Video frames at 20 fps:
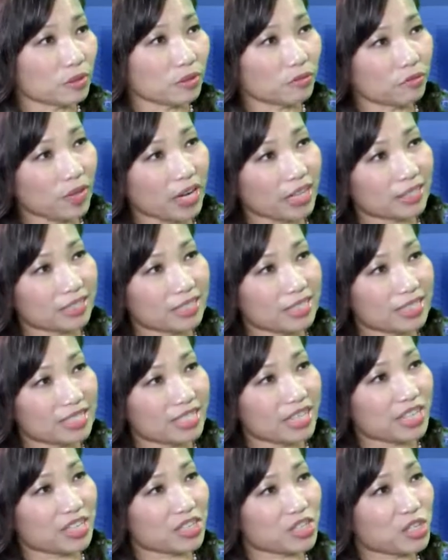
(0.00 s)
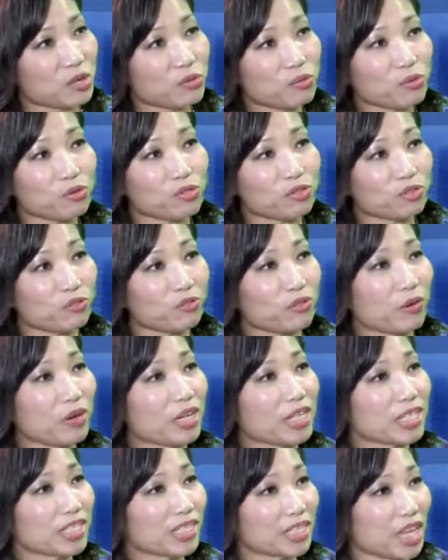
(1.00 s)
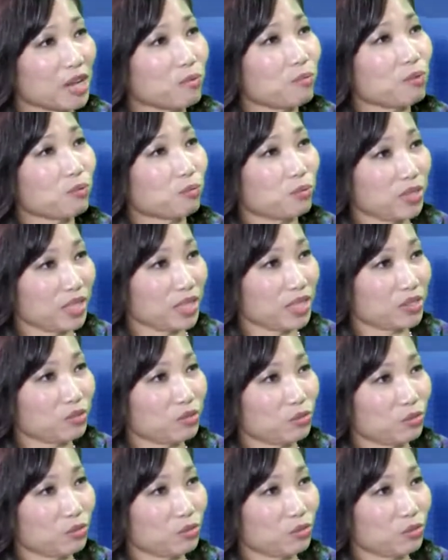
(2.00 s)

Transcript: But the fact is that Singapore is a very stable place